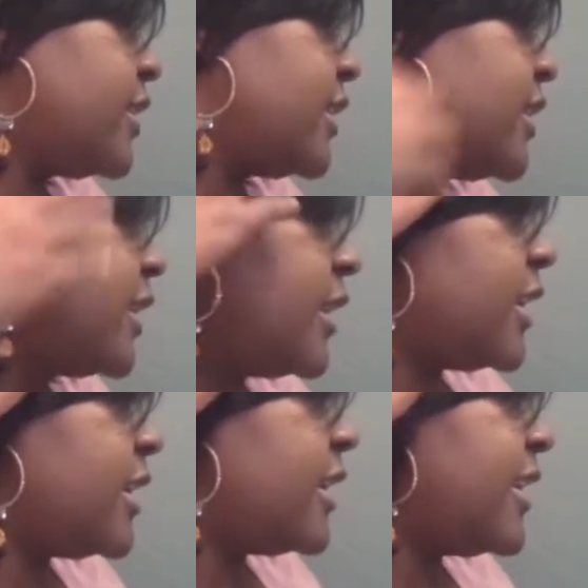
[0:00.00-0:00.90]

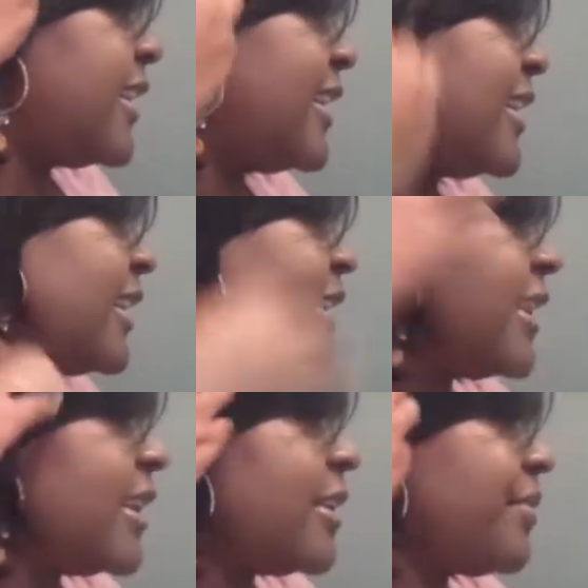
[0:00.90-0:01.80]

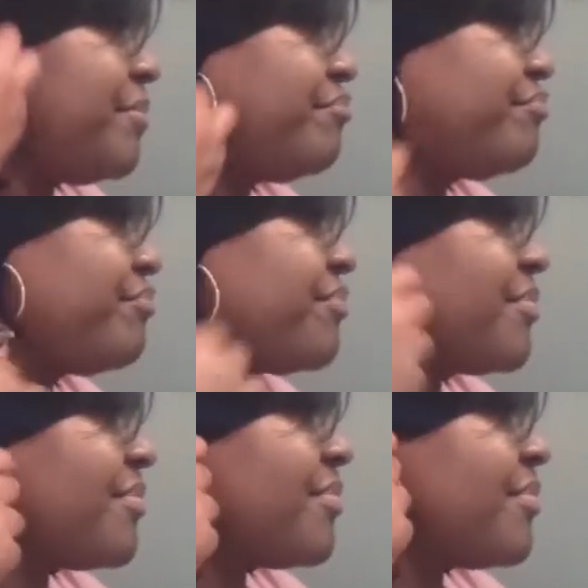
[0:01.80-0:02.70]

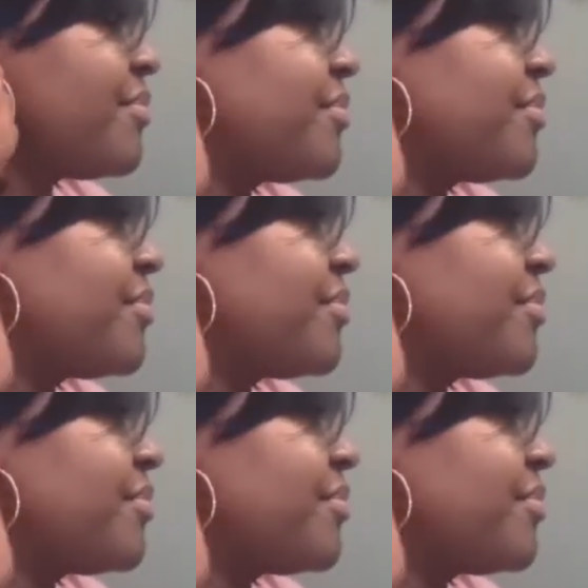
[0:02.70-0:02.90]
[no speech]